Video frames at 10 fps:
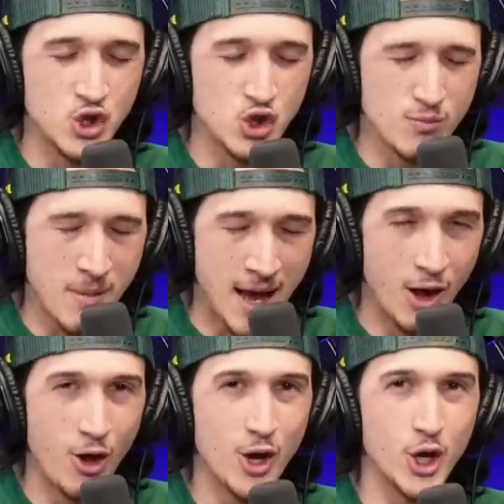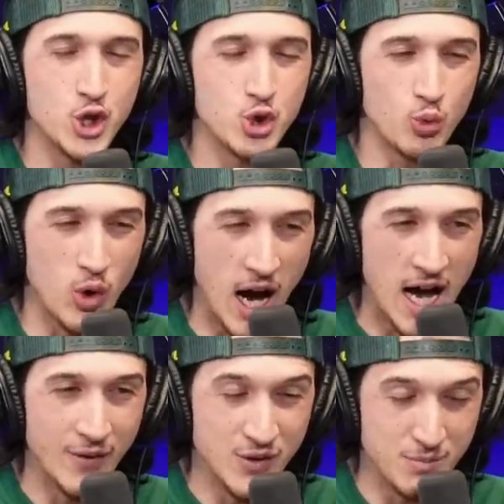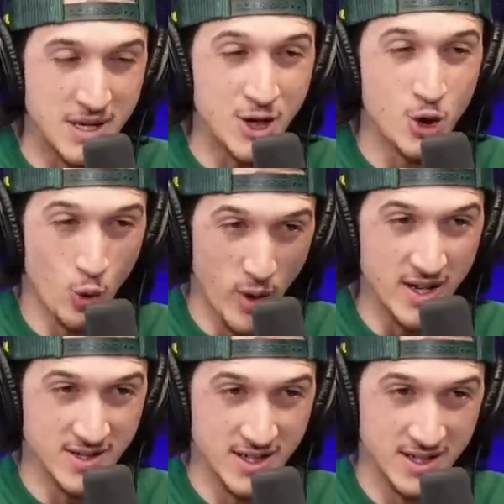smell drives me crazy. So you